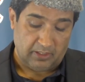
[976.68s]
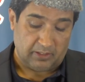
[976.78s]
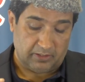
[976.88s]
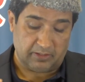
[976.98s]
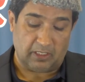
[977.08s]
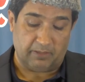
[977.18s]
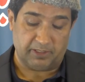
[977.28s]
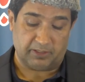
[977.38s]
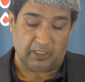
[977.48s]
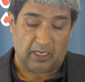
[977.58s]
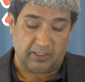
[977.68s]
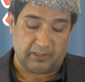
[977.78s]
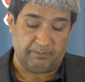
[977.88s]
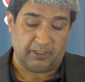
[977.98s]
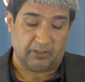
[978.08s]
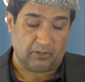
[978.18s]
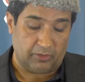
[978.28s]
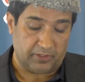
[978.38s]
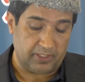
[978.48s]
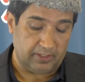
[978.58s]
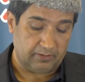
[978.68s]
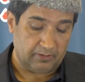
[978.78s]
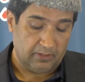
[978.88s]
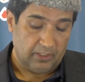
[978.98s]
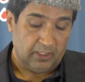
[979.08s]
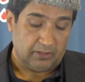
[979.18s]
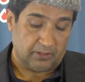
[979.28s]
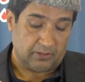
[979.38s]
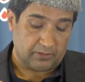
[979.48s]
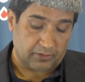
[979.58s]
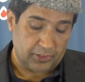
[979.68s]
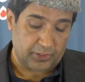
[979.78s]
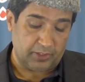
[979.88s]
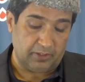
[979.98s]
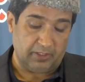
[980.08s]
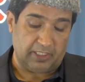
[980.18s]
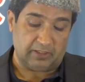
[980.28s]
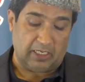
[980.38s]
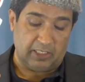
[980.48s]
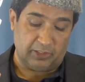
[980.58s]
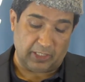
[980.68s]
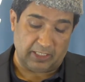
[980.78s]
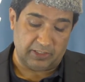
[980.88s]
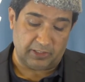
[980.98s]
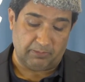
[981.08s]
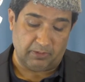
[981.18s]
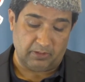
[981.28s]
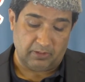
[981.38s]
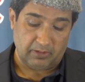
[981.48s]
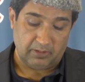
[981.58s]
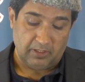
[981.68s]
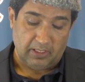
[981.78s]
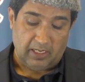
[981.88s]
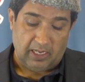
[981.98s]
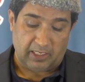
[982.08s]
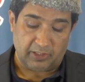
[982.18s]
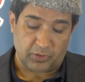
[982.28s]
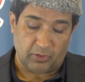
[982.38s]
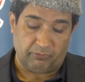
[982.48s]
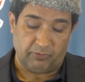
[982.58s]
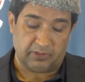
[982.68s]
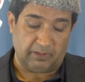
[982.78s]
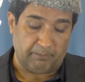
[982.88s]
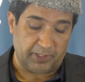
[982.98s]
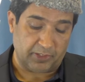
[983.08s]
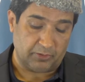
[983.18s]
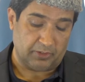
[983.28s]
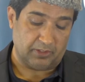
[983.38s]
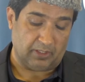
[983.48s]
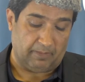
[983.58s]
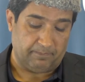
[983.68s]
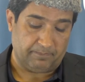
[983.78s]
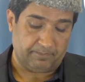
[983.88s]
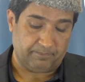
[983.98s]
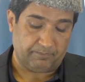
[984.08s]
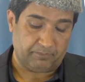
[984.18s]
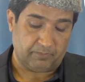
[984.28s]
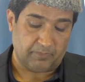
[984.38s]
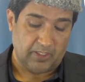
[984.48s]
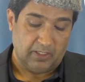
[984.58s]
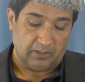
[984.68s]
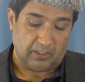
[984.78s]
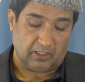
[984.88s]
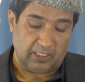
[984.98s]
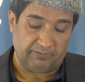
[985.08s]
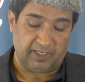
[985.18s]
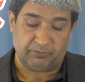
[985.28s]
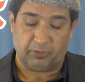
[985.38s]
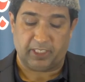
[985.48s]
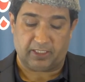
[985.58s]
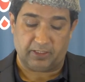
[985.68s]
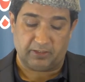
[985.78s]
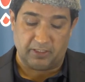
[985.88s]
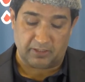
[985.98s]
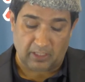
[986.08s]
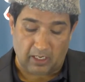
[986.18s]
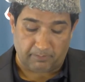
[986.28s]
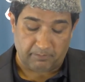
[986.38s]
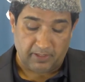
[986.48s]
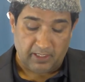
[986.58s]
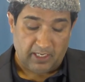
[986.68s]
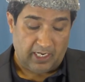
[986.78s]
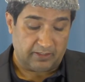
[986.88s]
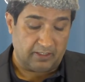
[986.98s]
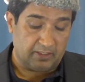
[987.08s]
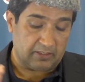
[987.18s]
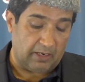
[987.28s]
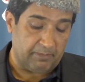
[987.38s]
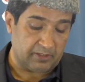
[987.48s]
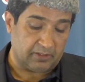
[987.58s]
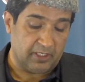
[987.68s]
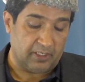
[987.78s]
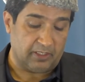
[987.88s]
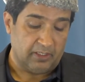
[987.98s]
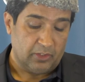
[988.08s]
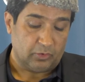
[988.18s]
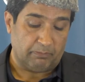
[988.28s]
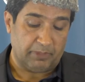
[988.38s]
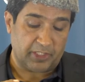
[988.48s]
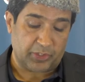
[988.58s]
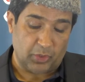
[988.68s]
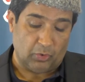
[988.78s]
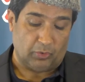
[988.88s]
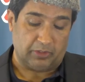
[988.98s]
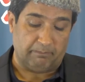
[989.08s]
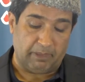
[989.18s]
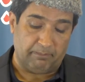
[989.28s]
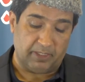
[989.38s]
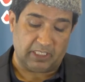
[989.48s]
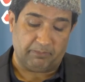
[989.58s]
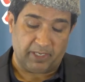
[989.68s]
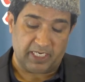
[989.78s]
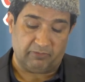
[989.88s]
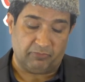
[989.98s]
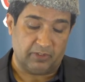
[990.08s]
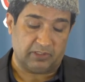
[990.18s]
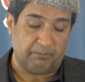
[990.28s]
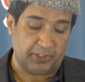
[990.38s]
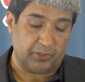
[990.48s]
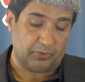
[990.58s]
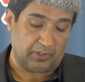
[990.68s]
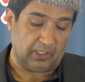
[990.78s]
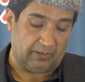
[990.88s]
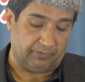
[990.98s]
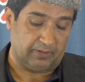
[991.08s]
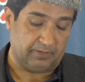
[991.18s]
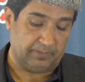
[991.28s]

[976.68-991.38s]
Nizam is the ultimate authority. The decision is unchallengeable and showful submission to Nizam. The Khalifa is protecting the Nizam, and the Nizam is there to make sure the members are paying full submission to Khilafat.